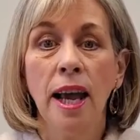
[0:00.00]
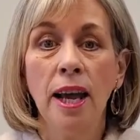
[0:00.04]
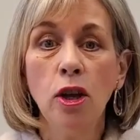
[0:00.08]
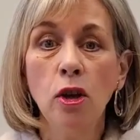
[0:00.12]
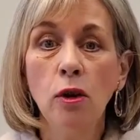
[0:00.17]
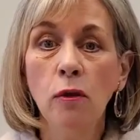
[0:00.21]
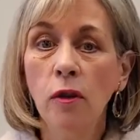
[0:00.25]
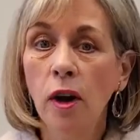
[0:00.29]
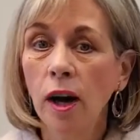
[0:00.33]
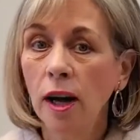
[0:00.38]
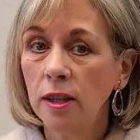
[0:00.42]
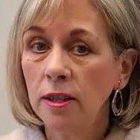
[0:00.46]

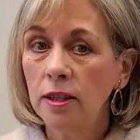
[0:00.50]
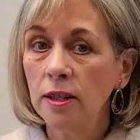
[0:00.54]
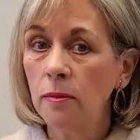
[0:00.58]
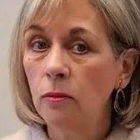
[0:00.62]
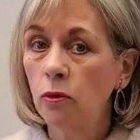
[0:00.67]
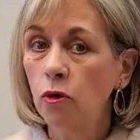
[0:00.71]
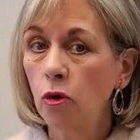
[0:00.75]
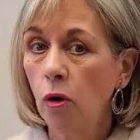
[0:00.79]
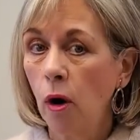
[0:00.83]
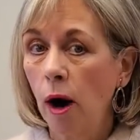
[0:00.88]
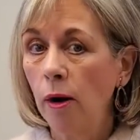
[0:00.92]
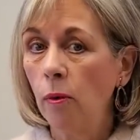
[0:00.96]
you've got some
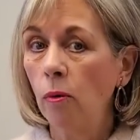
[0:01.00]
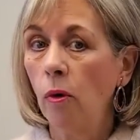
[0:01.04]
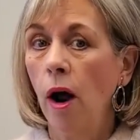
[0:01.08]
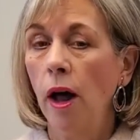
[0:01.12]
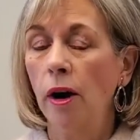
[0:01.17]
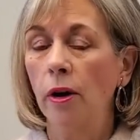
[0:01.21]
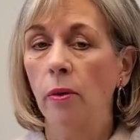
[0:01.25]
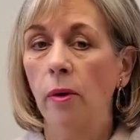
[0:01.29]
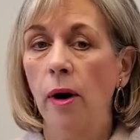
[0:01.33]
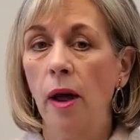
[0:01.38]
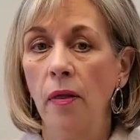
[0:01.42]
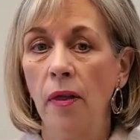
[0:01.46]
dry rot
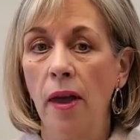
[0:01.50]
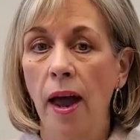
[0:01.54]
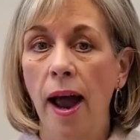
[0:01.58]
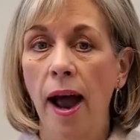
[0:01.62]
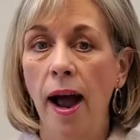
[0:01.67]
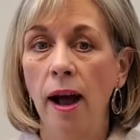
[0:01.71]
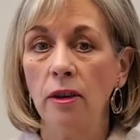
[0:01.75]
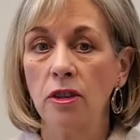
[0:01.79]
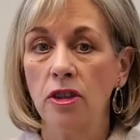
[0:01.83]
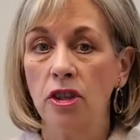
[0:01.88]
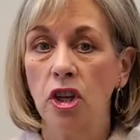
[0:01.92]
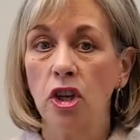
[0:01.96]
around the
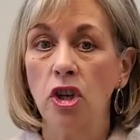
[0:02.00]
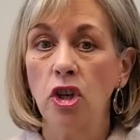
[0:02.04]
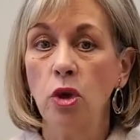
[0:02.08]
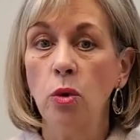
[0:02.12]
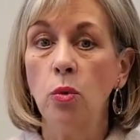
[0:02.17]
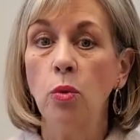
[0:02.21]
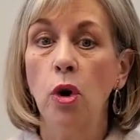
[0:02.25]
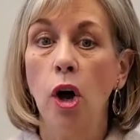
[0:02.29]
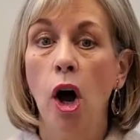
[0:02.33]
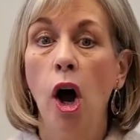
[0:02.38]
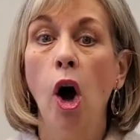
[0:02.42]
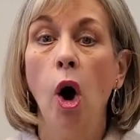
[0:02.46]
house and you
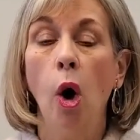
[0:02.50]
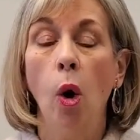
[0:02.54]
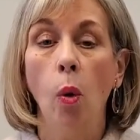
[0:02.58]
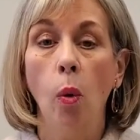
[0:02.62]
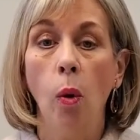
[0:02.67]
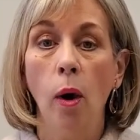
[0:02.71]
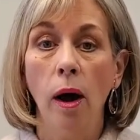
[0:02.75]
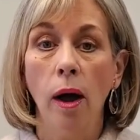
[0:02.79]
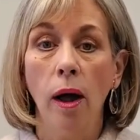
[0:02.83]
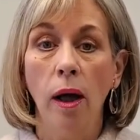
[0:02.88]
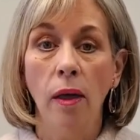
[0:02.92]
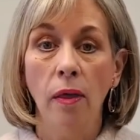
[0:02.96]
know
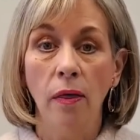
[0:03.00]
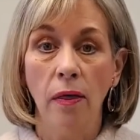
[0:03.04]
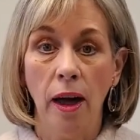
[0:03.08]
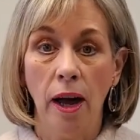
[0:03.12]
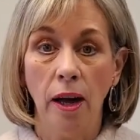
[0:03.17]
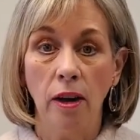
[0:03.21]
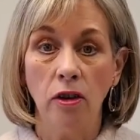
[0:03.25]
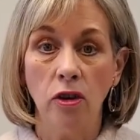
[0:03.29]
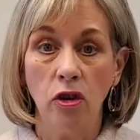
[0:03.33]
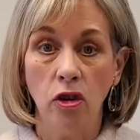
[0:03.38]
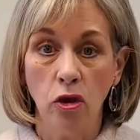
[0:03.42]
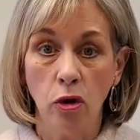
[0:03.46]

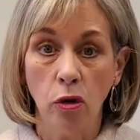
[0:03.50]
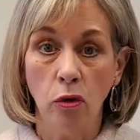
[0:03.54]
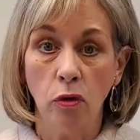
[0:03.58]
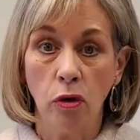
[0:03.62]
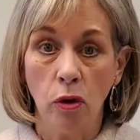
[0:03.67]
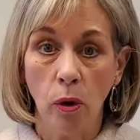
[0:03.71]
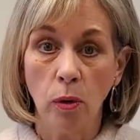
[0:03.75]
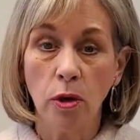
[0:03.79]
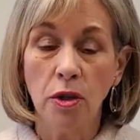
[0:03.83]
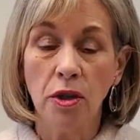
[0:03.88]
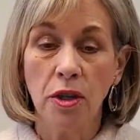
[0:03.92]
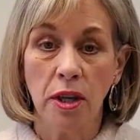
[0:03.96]
that
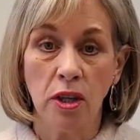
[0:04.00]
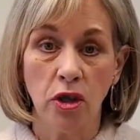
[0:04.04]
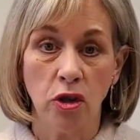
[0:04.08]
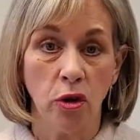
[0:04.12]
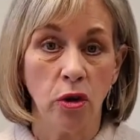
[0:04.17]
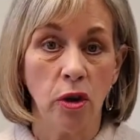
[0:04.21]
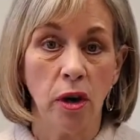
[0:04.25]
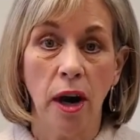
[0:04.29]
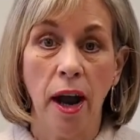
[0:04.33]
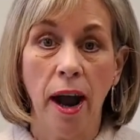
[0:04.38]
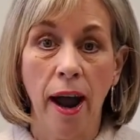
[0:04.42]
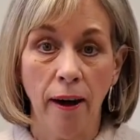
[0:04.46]
those things are
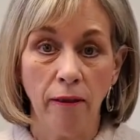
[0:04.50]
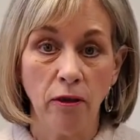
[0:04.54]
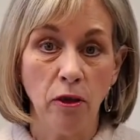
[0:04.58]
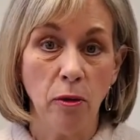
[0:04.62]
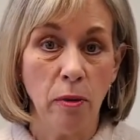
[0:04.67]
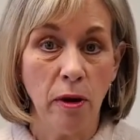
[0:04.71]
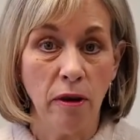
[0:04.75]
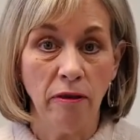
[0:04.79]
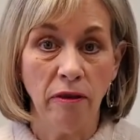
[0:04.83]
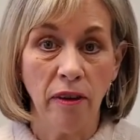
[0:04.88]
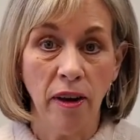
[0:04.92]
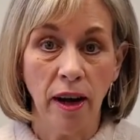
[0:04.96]
going to have to
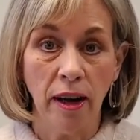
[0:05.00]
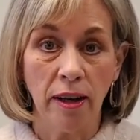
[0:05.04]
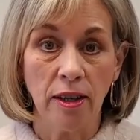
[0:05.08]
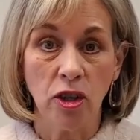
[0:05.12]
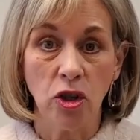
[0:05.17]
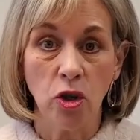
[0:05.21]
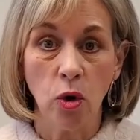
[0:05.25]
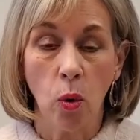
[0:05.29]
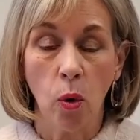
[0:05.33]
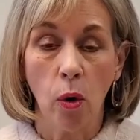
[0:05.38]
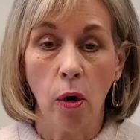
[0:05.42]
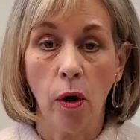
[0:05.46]
be fixed,
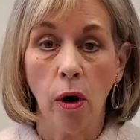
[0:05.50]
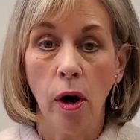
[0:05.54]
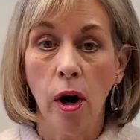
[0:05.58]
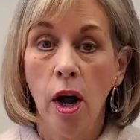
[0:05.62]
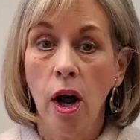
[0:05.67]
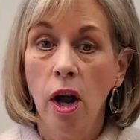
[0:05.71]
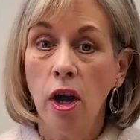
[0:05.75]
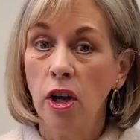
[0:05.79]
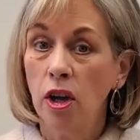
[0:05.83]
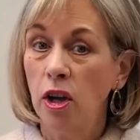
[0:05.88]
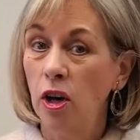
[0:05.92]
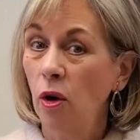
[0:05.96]
or
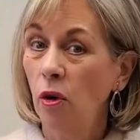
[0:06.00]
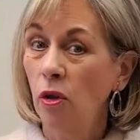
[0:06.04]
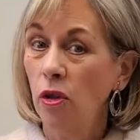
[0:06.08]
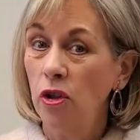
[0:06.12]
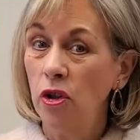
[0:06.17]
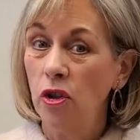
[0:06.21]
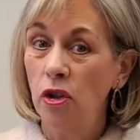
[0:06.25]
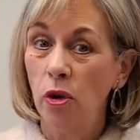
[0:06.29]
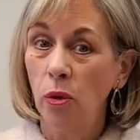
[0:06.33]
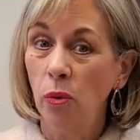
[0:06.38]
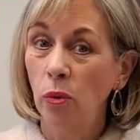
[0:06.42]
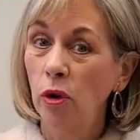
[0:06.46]

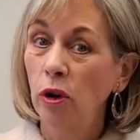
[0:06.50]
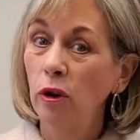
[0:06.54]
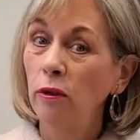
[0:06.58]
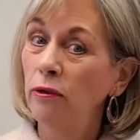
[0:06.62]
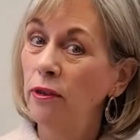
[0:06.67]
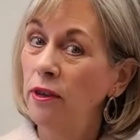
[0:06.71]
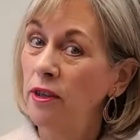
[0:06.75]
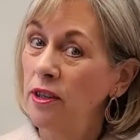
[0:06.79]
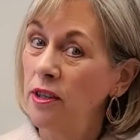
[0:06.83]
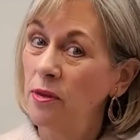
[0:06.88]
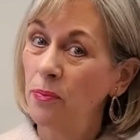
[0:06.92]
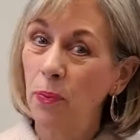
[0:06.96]
the roof
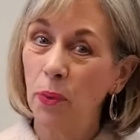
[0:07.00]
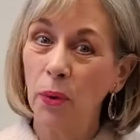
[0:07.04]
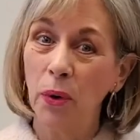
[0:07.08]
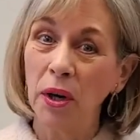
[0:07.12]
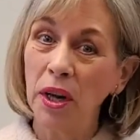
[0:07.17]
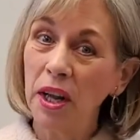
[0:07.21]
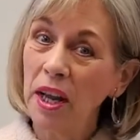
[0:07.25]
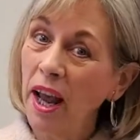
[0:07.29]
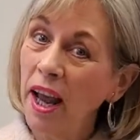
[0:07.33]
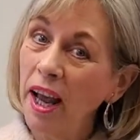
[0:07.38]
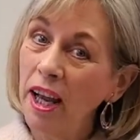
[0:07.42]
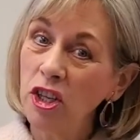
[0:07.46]
is
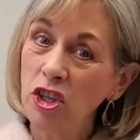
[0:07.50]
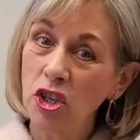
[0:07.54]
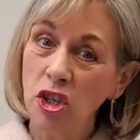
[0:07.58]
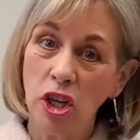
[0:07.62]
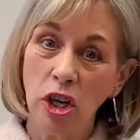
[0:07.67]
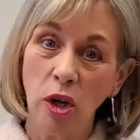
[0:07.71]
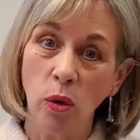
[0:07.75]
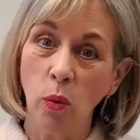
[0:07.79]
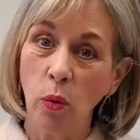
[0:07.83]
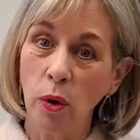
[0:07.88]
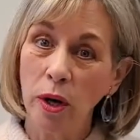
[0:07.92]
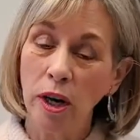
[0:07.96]
pretty edgy
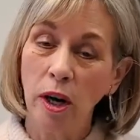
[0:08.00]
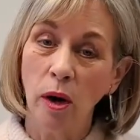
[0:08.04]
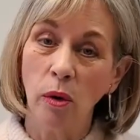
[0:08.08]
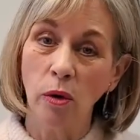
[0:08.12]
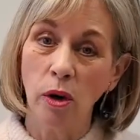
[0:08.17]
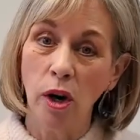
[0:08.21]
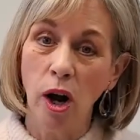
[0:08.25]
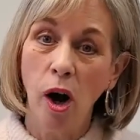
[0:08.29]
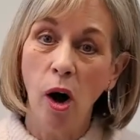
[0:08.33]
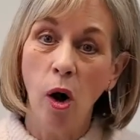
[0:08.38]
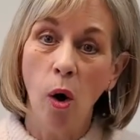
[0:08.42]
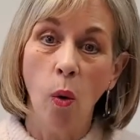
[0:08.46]
and we don't
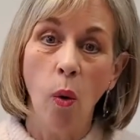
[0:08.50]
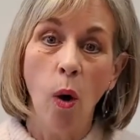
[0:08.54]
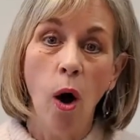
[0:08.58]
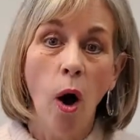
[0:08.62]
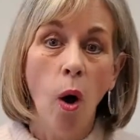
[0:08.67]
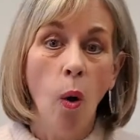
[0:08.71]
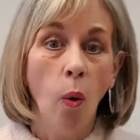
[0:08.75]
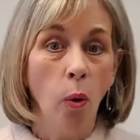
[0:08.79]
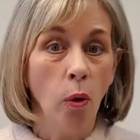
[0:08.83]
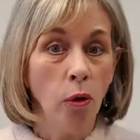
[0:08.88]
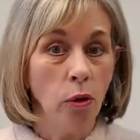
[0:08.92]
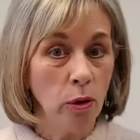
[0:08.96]
know.
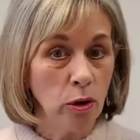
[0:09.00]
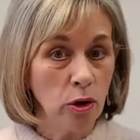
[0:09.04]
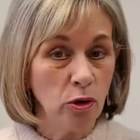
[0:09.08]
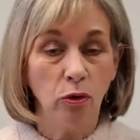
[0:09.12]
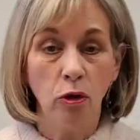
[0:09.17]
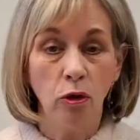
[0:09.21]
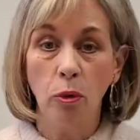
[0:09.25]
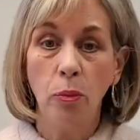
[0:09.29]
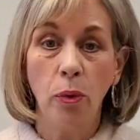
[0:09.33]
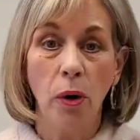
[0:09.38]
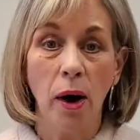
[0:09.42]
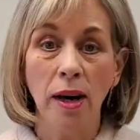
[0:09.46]
Well, those
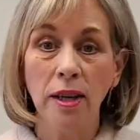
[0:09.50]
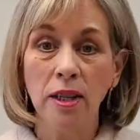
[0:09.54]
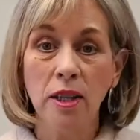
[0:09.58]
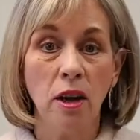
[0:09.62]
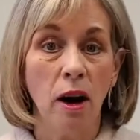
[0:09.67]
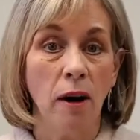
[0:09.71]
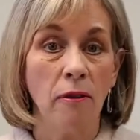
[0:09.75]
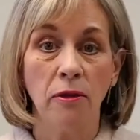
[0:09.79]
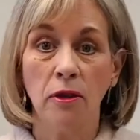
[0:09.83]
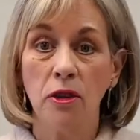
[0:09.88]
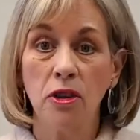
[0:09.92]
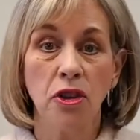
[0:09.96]
full price
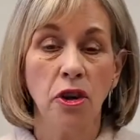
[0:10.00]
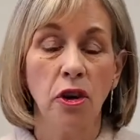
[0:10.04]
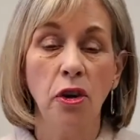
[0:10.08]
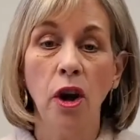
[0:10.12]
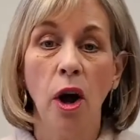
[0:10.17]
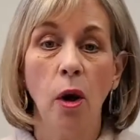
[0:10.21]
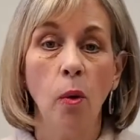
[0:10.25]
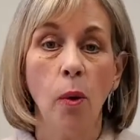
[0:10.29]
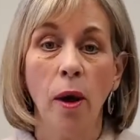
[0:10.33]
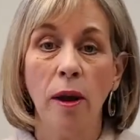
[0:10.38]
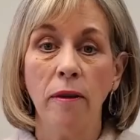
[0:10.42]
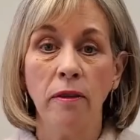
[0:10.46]
offers, they're
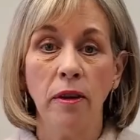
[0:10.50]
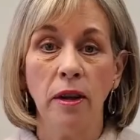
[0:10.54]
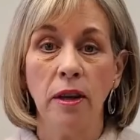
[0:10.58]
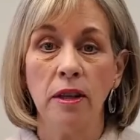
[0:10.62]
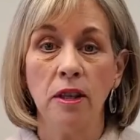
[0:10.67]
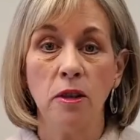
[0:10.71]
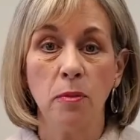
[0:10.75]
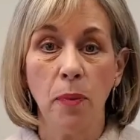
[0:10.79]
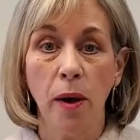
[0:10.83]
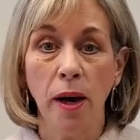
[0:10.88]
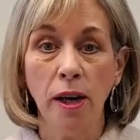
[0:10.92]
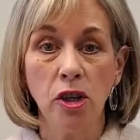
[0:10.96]
not waiving
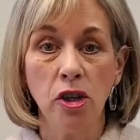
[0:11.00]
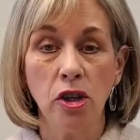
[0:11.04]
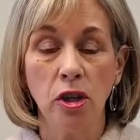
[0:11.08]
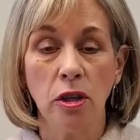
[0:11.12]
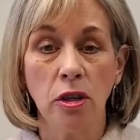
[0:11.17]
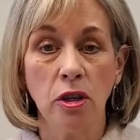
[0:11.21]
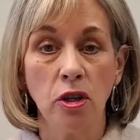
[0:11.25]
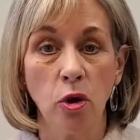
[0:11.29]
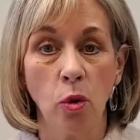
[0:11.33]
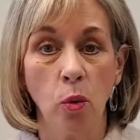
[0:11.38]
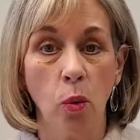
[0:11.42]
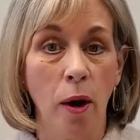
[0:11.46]

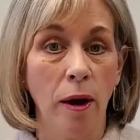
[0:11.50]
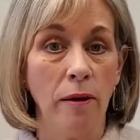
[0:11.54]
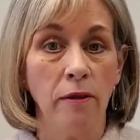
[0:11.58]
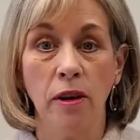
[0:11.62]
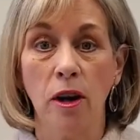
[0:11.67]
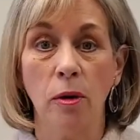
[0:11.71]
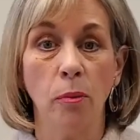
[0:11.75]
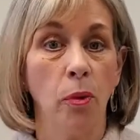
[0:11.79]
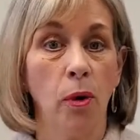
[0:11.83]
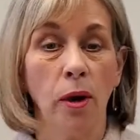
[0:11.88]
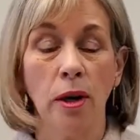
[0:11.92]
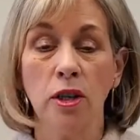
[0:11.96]
inspections or waiving
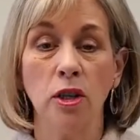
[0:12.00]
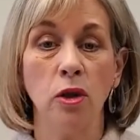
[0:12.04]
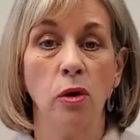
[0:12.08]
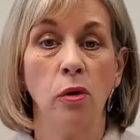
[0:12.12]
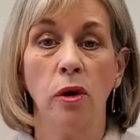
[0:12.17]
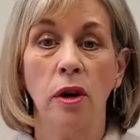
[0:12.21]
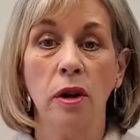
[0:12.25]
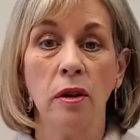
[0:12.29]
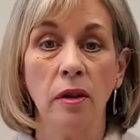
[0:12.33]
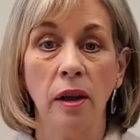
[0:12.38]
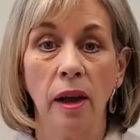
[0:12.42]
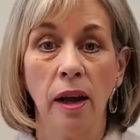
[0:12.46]
appraisal or
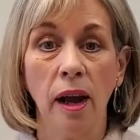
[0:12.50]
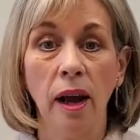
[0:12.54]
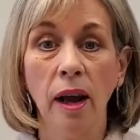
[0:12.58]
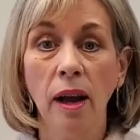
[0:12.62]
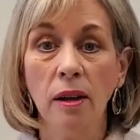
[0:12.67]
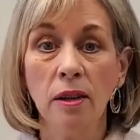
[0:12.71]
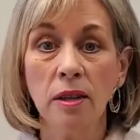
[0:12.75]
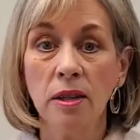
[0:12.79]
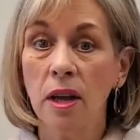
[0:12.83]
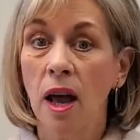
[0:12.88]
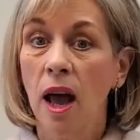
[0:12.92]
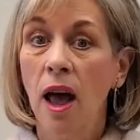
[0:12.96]
anything
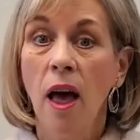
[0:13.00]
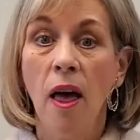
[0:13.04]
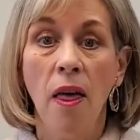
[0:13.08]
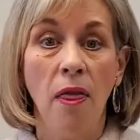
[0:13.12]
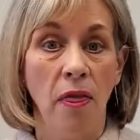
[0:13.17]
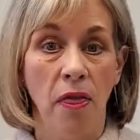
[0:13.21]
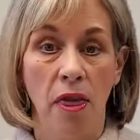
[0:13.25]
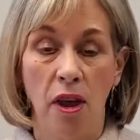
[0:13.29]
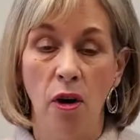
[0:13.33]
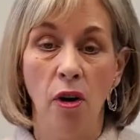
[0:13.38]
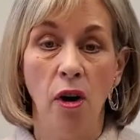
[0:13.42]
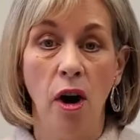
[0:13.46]
else.
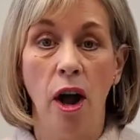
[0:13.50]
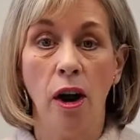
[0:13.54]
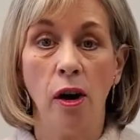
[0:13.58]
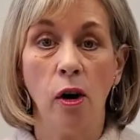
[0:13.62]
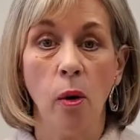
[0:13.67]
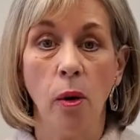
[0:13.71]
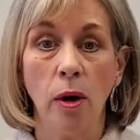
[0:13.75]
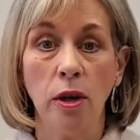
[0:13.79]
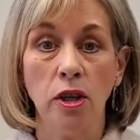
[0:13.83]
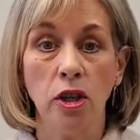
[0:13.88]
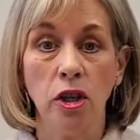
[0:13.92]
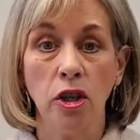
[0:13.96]
They're not
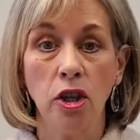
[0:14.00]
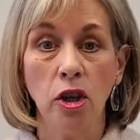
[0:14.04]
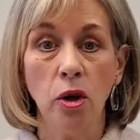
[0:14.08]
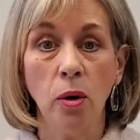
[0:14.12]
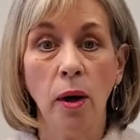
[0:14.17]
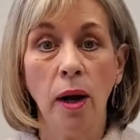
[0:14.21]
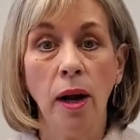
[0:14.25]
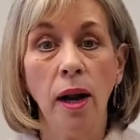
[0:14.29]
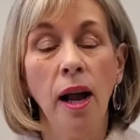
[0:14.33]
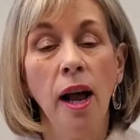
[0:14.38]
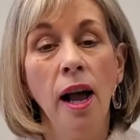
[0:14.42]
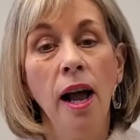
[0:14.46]
going to do
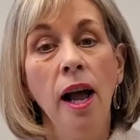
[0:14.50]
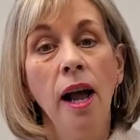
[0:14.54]
it.